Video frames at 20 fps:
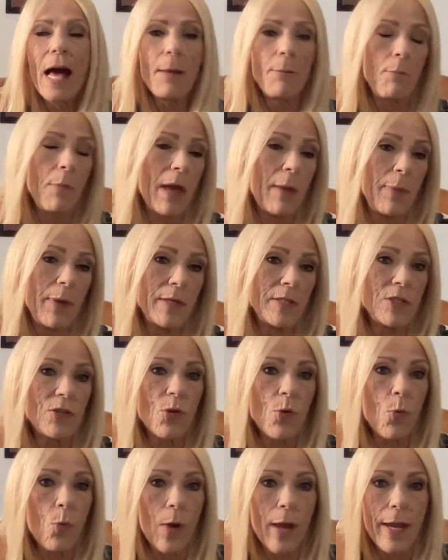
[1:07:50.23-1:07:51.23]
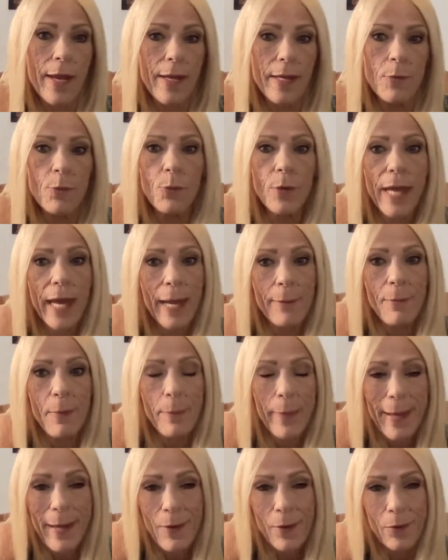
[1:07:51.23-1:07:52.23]
Maybe it's the way it came
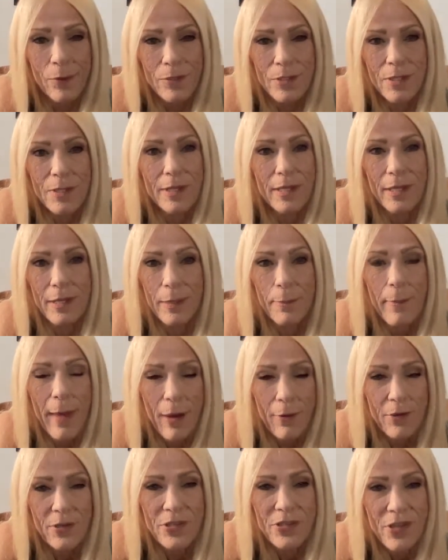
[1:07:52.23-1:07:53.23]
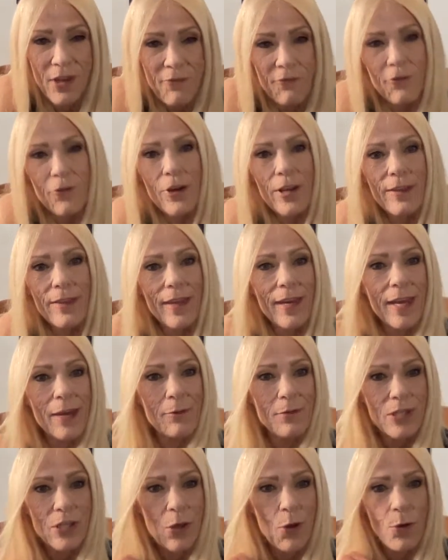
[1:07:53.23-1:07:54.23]
about, the amount of suffering that I
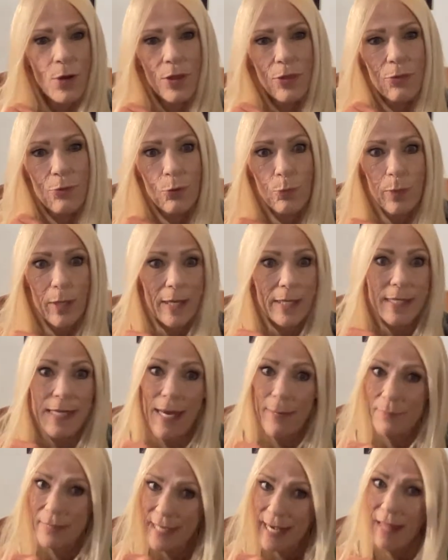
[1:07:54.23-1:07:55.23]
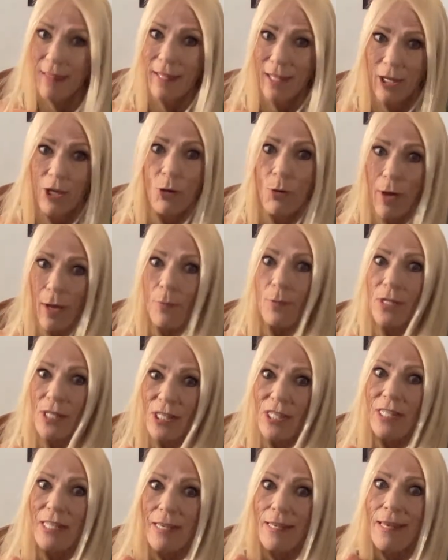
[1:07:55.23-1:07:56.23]
was going through, because I'm telling you, I was
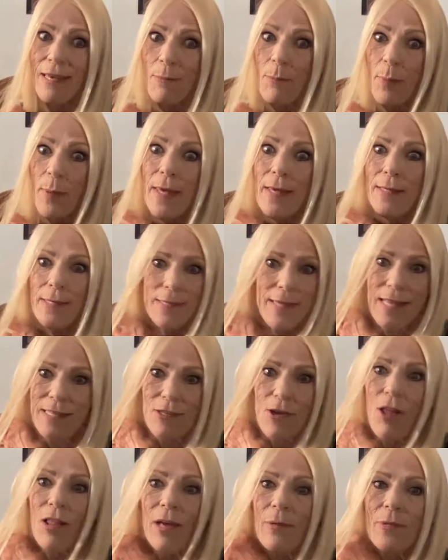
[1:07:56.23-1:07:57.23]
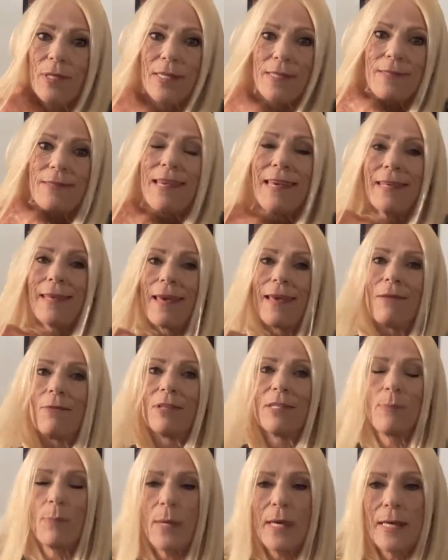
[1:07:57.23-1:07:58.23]
seeking peace. That's all I was seeking
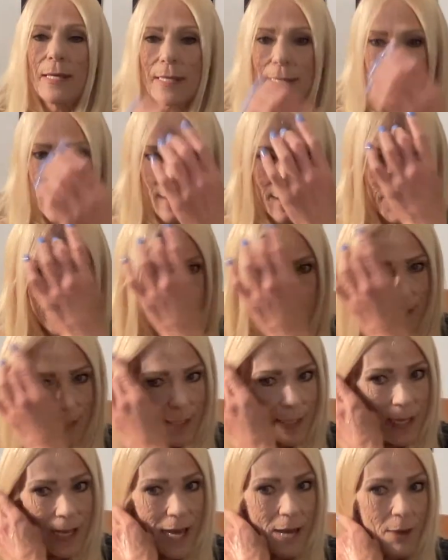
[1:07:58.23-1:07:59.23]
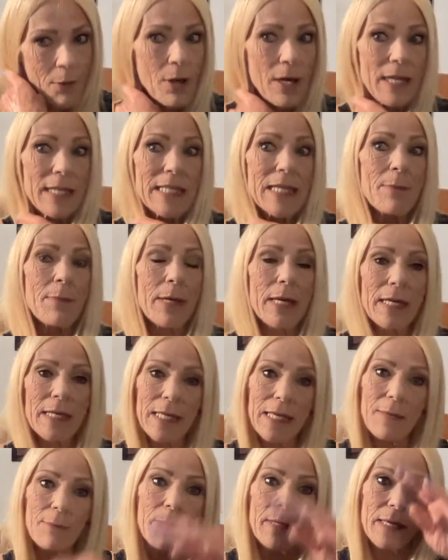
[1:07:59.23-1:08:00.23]
was peace. I wanted somebody to
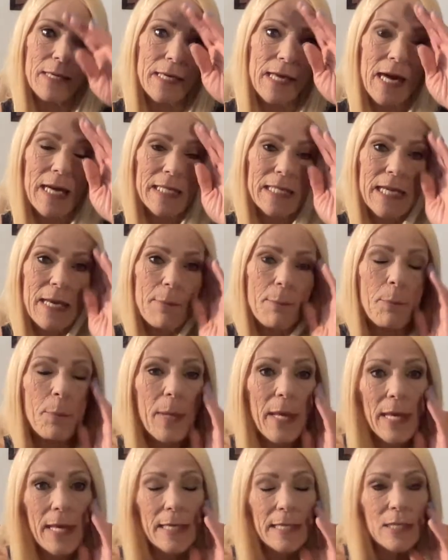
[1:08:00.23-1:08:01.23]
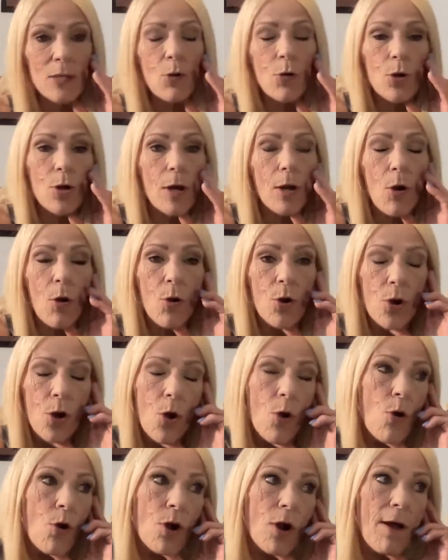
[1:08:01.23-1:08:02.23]
give me a goddamn piece or a
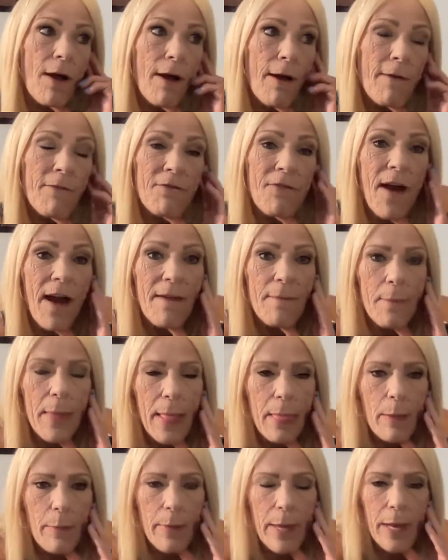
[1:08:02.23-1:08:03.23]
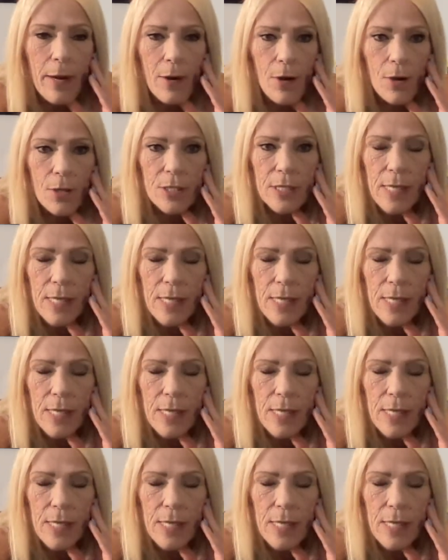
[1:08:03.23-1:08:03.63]
5mm or